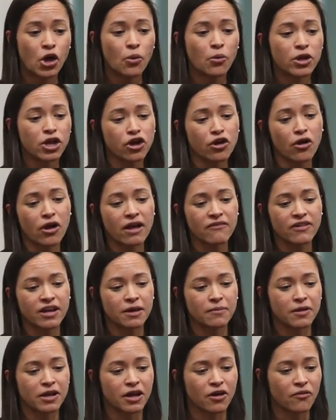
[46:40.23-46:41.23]
When you don't have
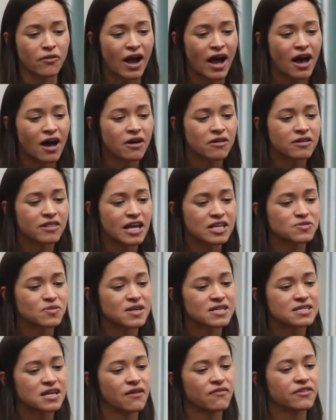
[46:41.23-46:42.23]
anybody around, that's
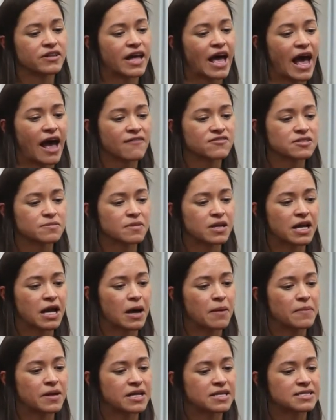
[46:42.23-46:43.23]
when it's helpful to have somebody
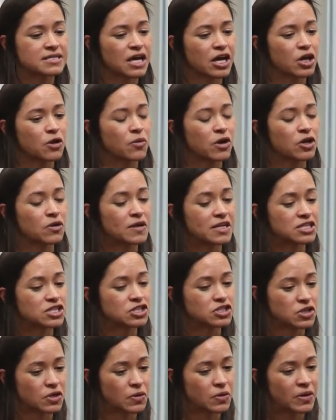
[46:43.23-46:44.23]
come in and tell you what you need
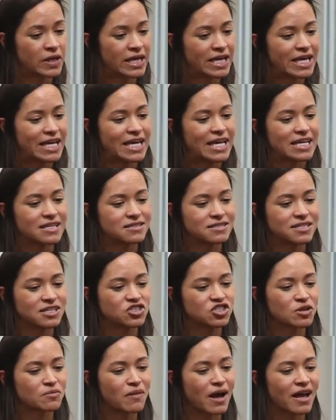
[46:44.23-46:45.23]
to do. It's
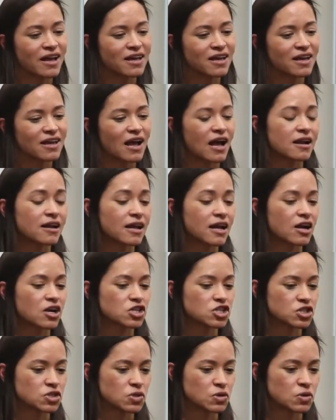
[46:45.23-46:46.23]
teaching my kid how to care
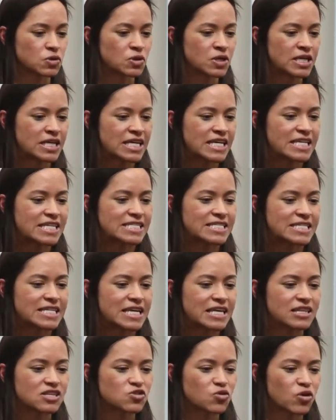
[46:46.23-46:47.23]
too.
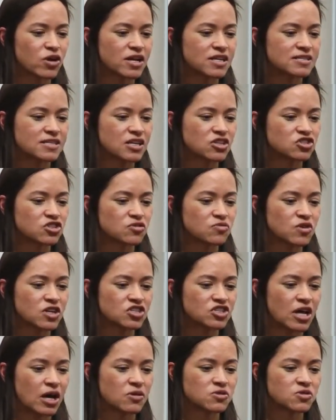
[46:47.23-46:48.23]
Seeing this organization
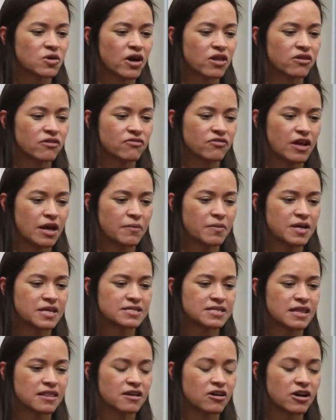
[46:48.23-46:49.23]
reach out to other
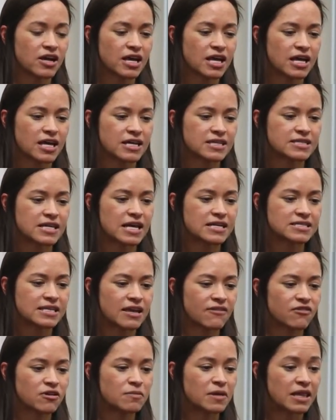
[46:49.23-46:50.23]
families and their kids has
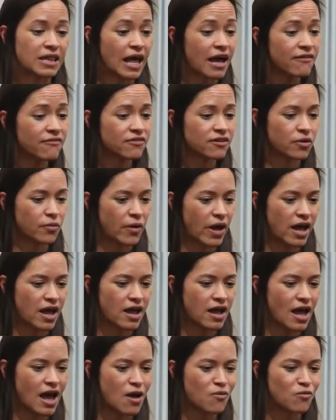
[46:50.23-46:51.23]
given me life in a
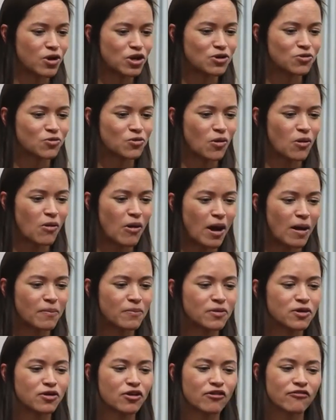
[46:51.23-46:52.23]
way, and when you grow
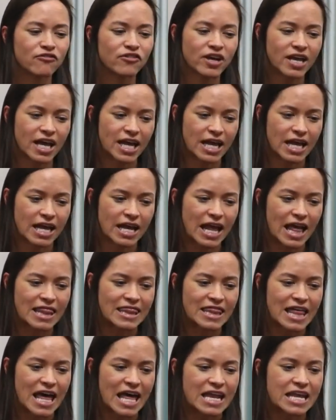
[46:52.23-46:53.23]
up, you don't forget it,
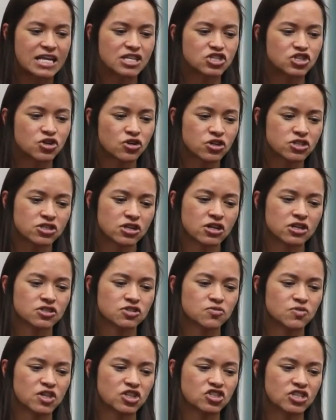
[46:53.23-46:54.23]
and then it's your turn
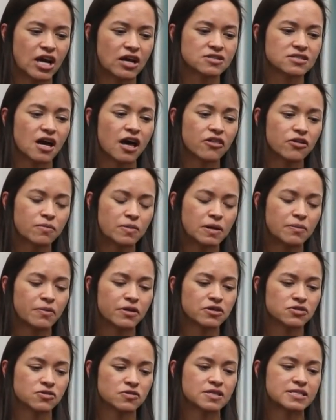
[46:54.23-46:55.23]
to reach out to other
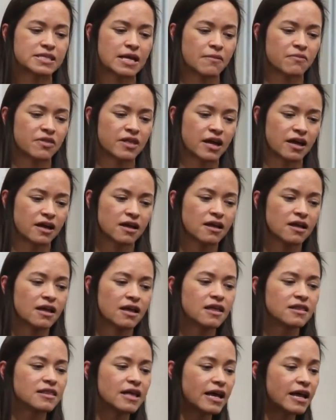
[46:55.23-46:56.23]
people and do the same thing.
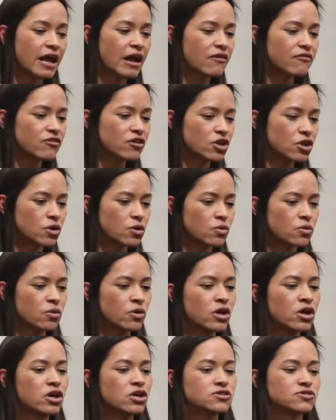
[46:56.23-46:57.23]
They care for you,
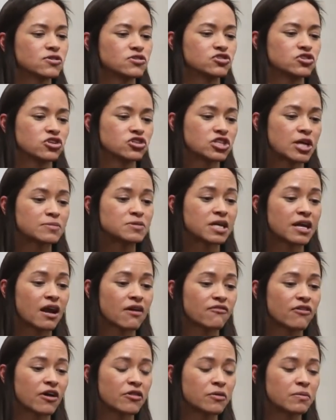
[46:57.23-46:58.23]
so it's your job to
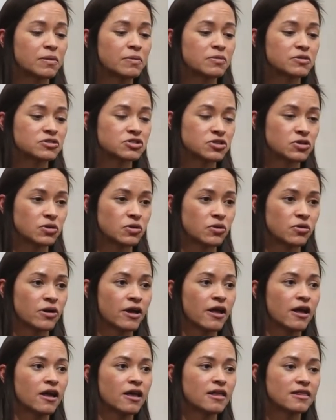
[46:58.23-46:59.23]
care for other people too.
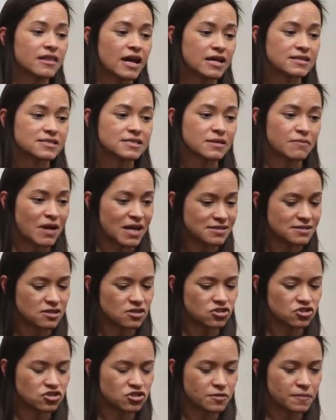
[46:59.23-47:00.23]
That's the
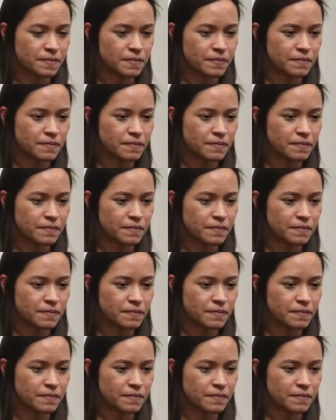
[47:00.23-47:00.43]
message.